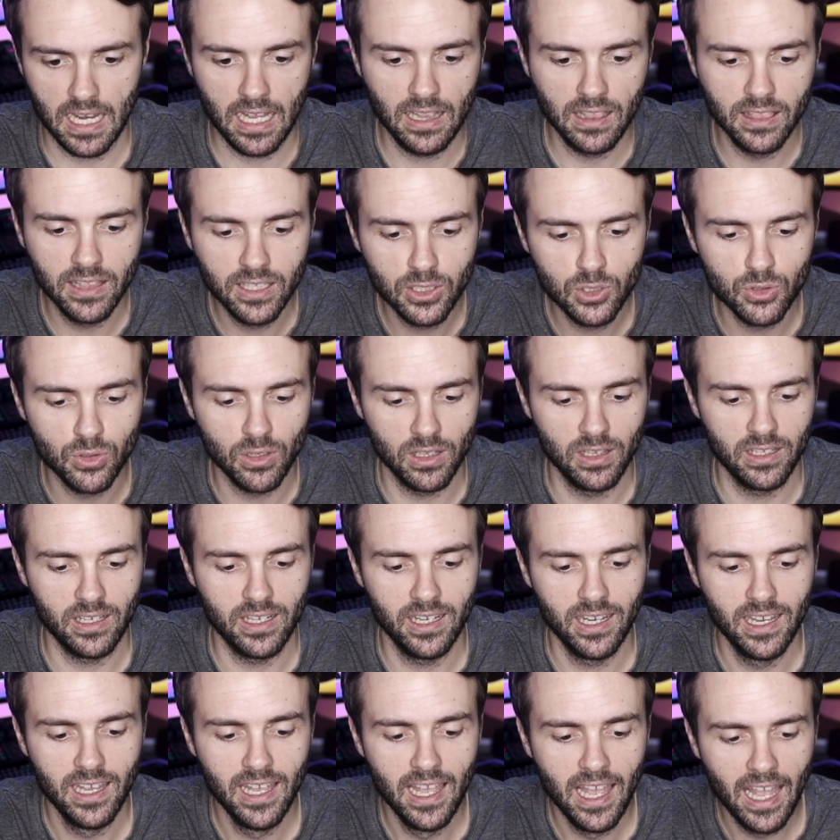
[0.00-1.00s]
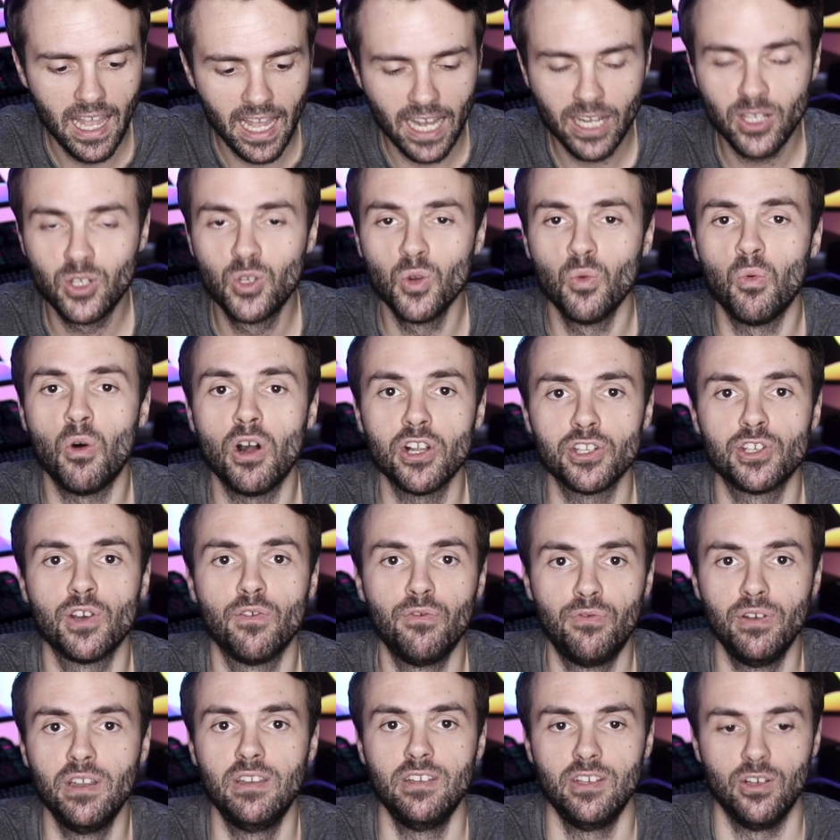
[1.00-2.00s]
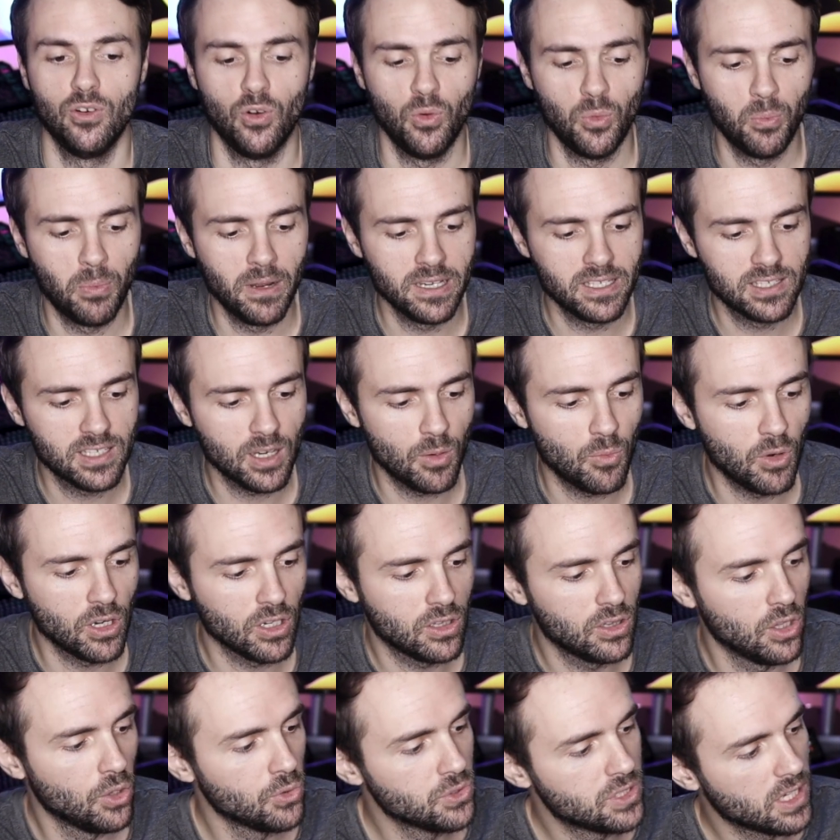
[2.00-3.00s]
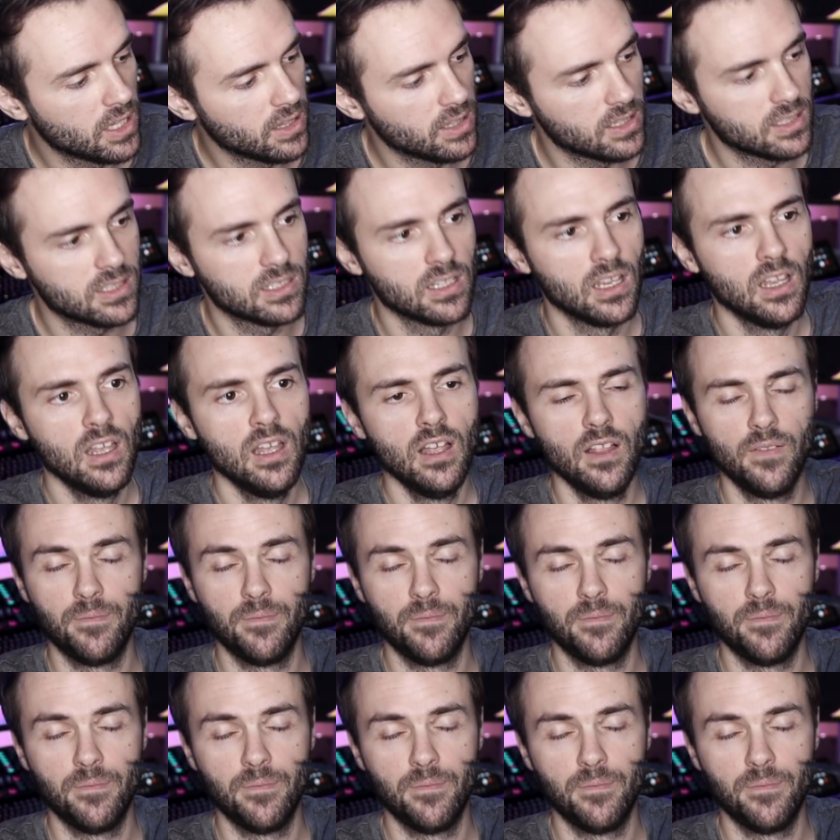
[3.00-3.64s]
I literally had to watch a video by someone closing this.